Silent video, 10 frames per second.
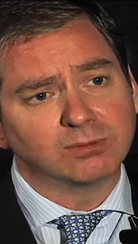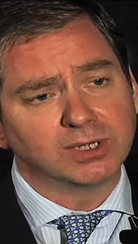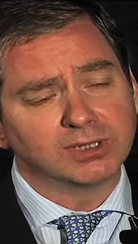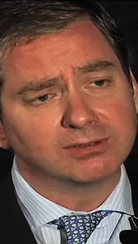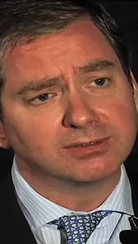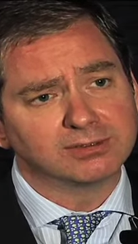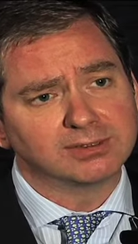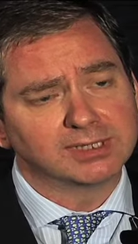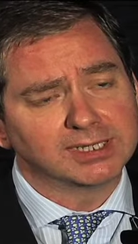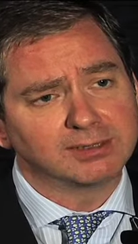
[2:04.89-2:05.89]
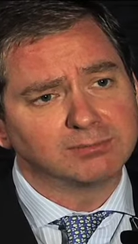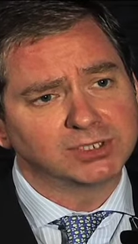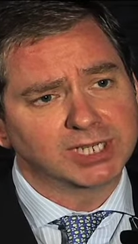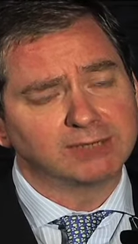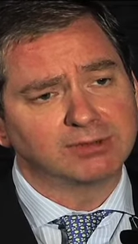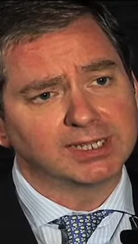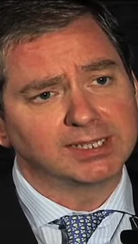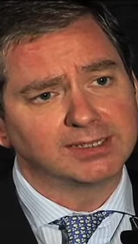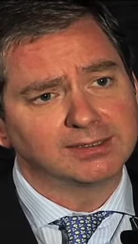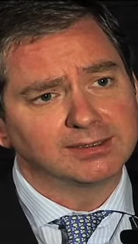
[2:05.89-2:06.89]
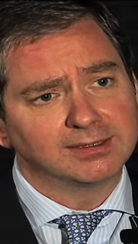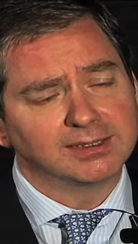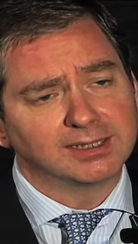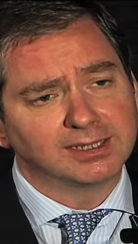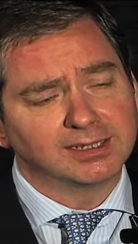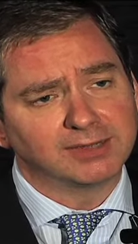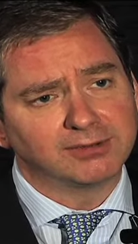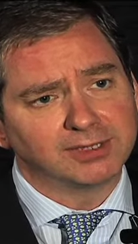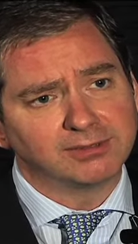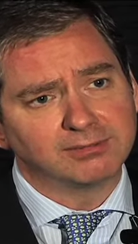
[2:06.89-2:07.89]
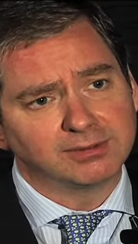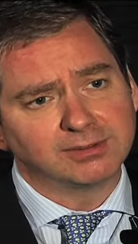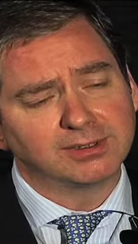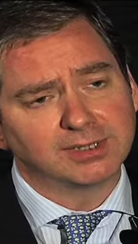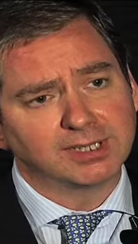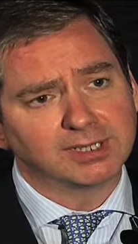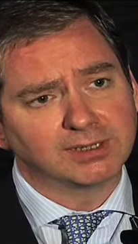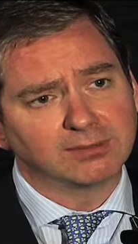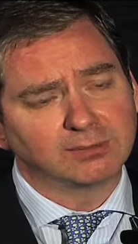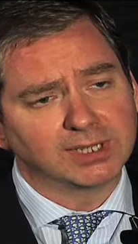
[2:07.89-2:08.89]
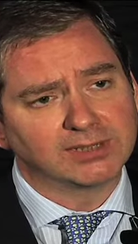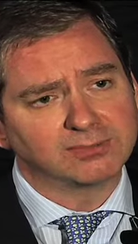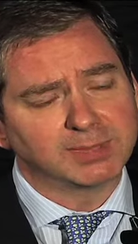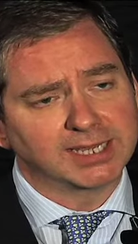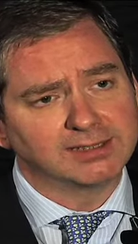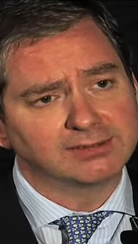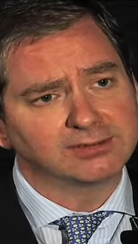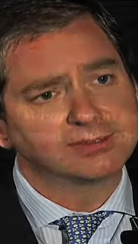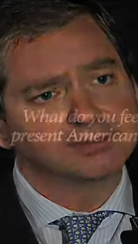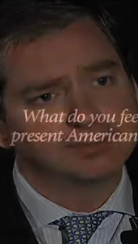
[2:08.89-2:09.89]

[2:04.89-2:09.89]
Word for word: world um, generally in London uh, where he's based.